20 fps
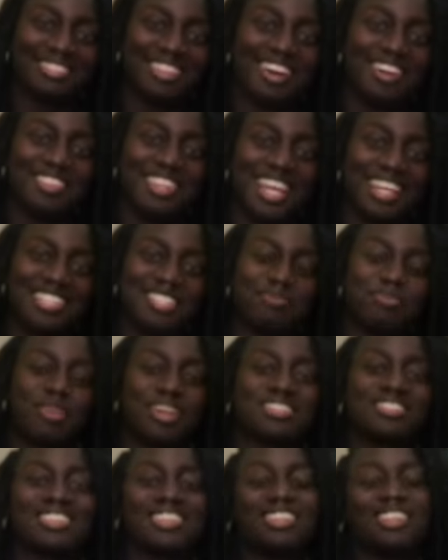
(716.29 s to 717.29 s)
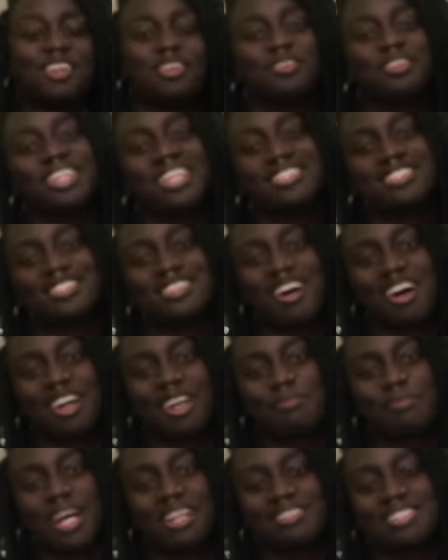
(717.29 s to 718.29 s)
On that depressing note, let's
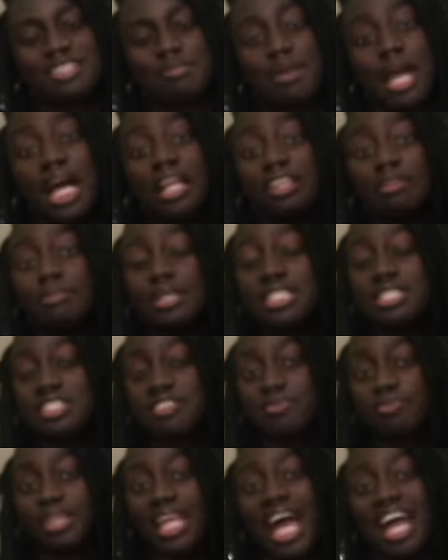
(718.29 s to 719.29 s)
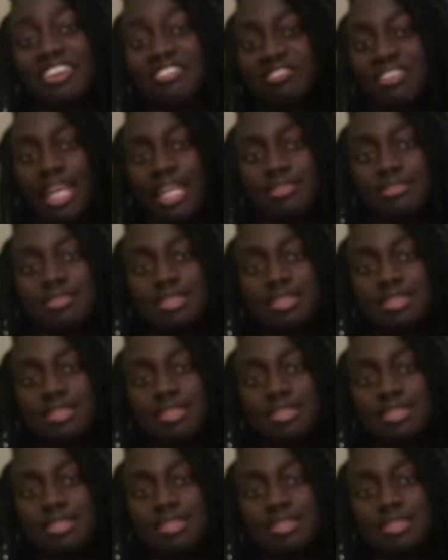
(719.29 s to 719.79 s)
talk about some elements of blackface